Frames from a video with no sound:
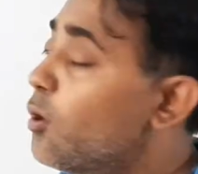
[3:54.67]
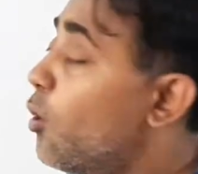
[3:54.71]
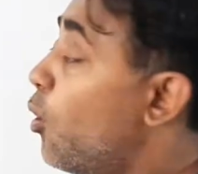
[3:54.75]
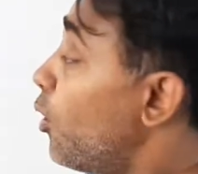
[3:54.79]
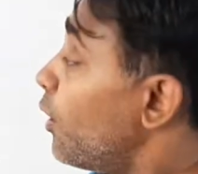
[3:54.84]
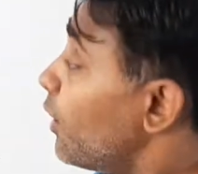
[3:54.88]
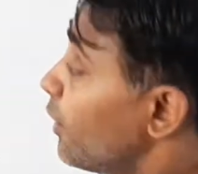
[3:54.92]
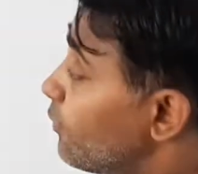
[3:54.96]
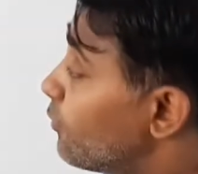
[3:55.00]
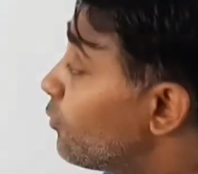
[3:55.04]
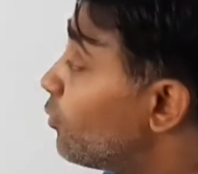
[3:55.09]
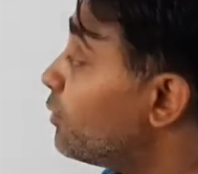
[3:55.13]

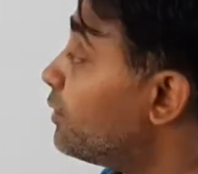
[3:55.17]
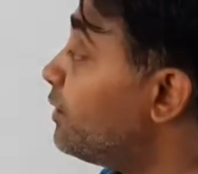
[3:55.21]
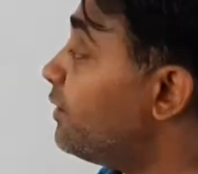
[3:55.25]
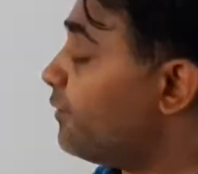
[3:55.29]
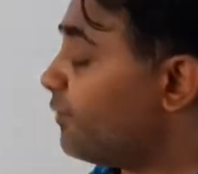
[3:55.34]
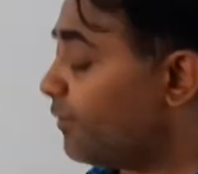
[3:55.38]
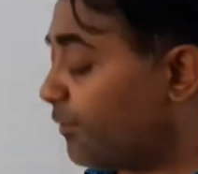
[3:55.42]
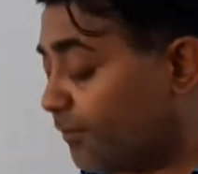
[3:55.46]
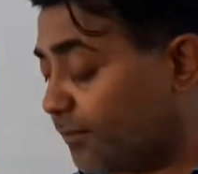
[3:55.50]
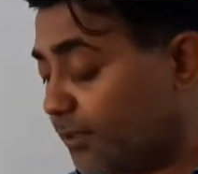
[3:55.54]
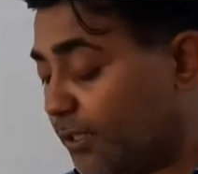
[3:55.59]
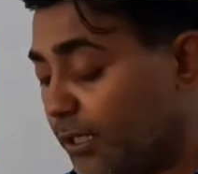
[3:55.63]
Okay, so
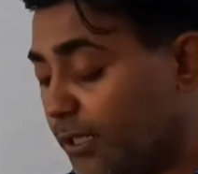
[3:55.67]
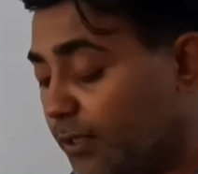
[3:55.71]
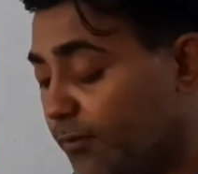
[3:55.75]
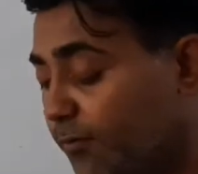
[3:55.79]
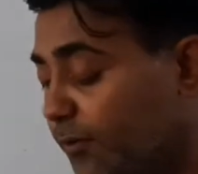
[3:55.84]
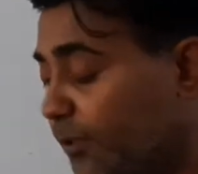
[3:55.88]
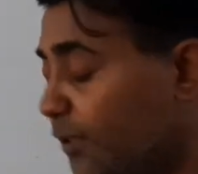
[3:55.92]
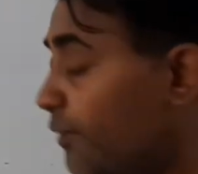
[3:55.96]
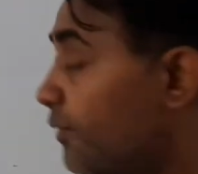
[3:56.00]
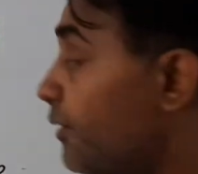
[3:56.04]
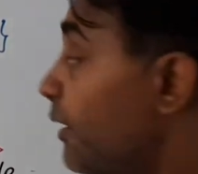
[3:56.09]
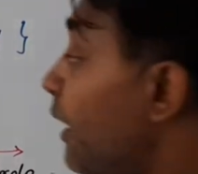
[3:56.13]
this is the
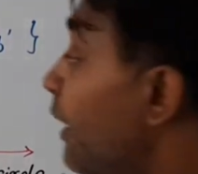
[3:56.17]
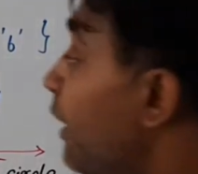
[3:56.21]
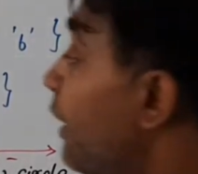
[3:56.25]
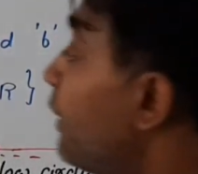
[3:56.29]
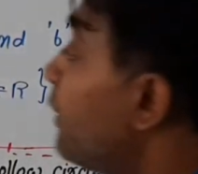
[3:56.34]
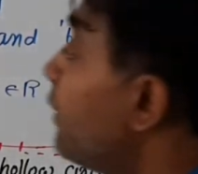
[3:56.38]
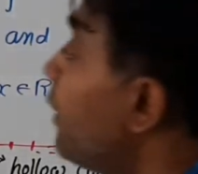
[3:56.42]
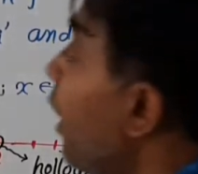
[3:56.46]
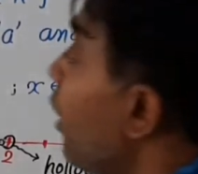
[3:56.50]
difference.